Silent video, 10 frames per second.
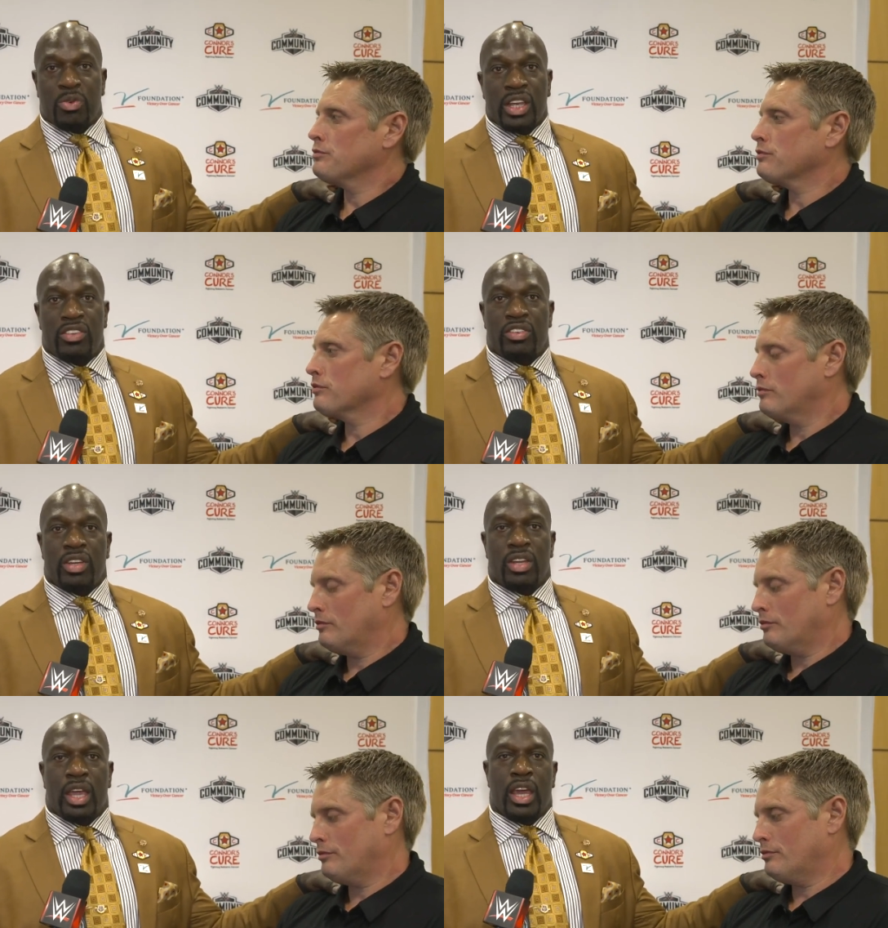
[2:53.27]
Speaker 1: reached,
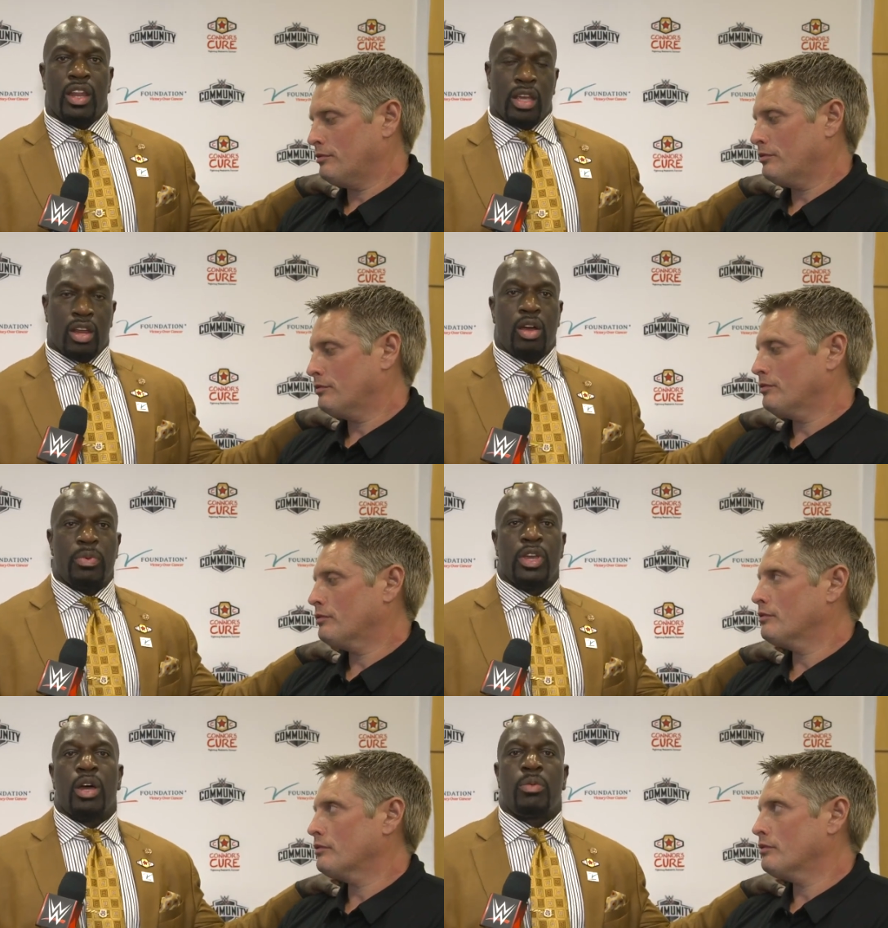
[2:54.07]
and it can all
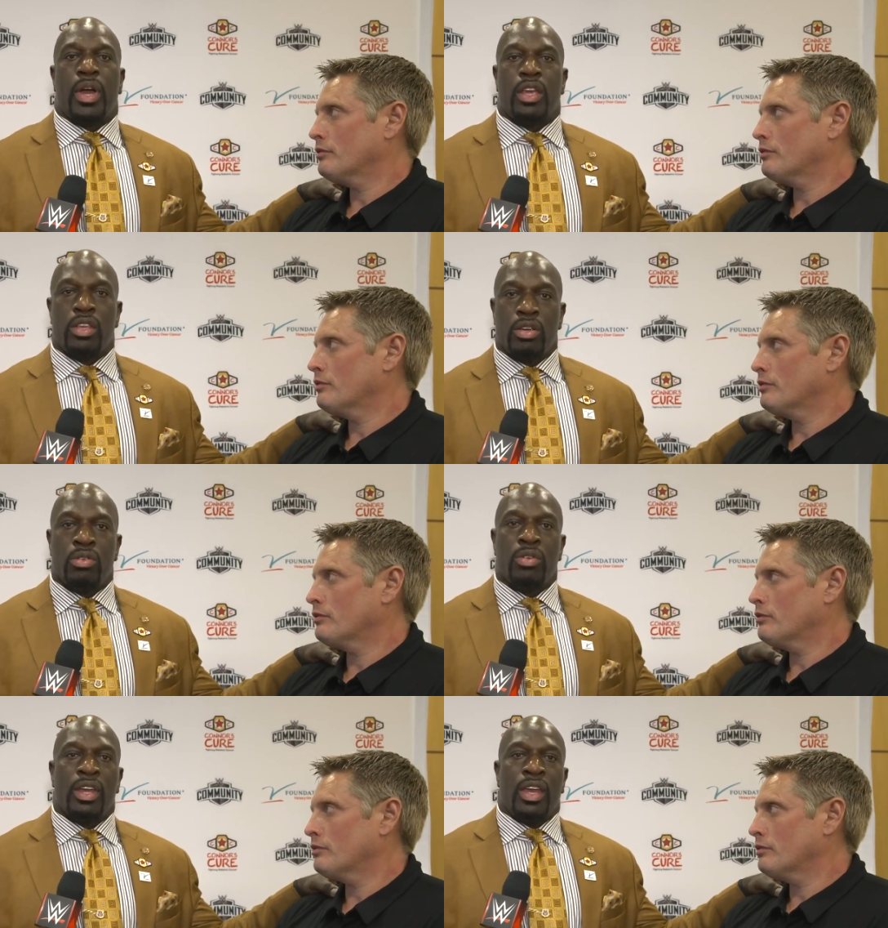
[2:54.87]
be helped by
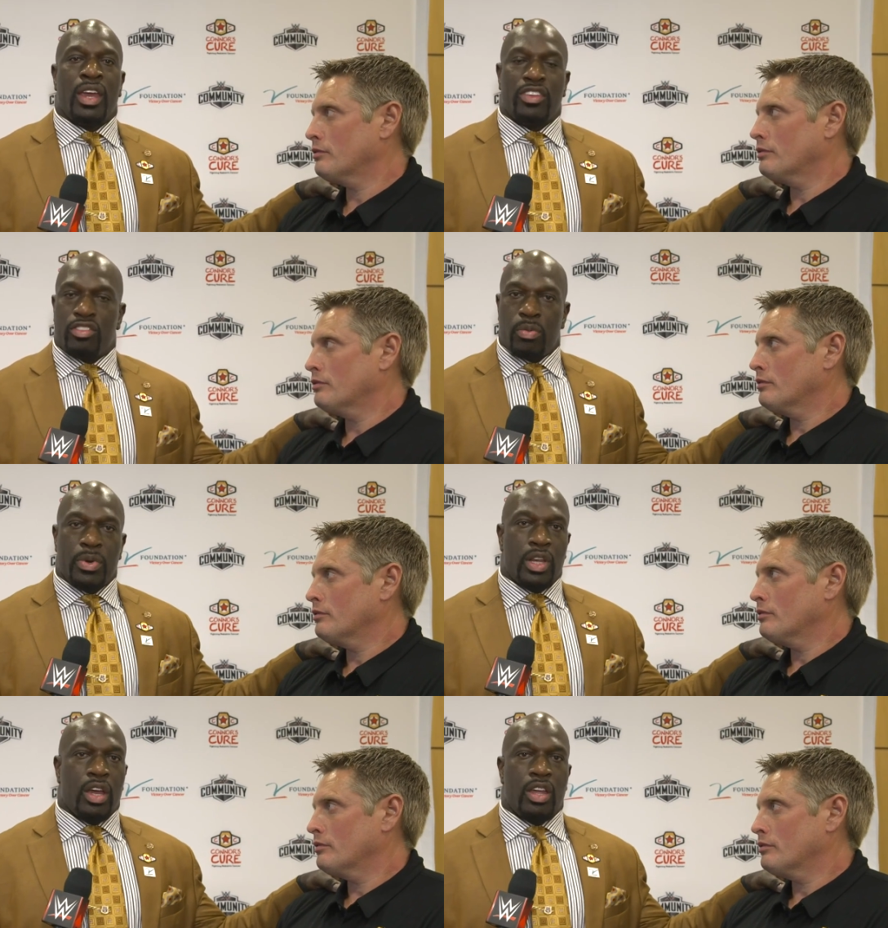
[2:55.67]
you and so
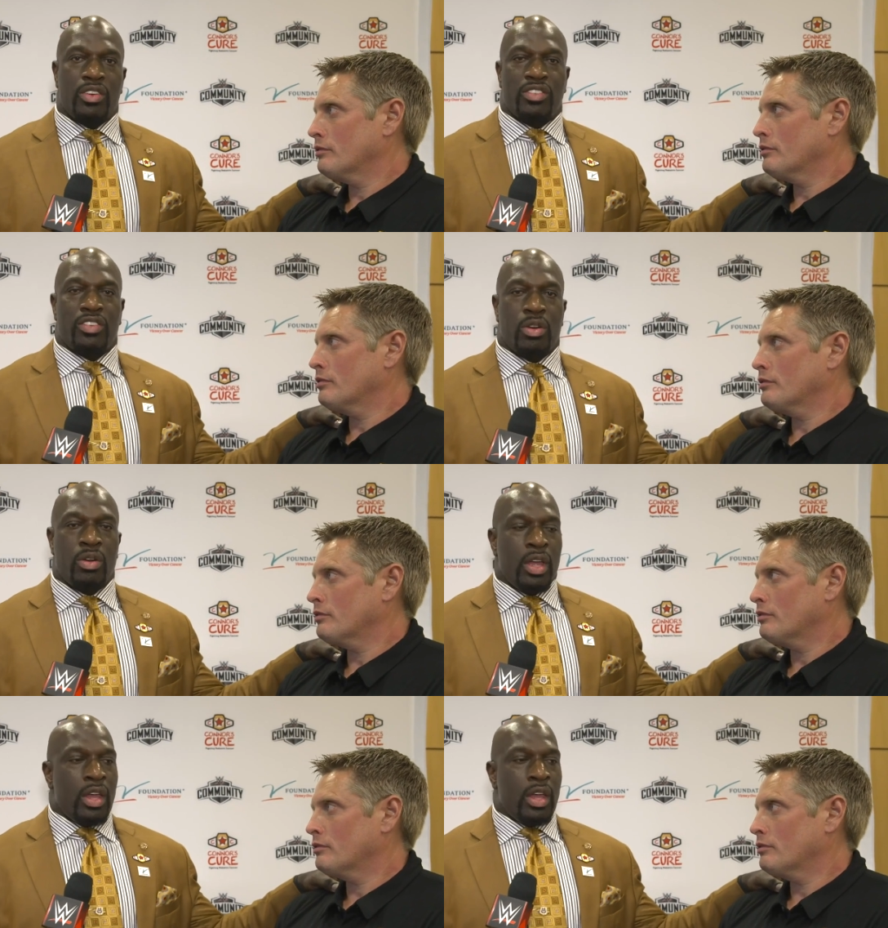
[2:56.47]
many others. So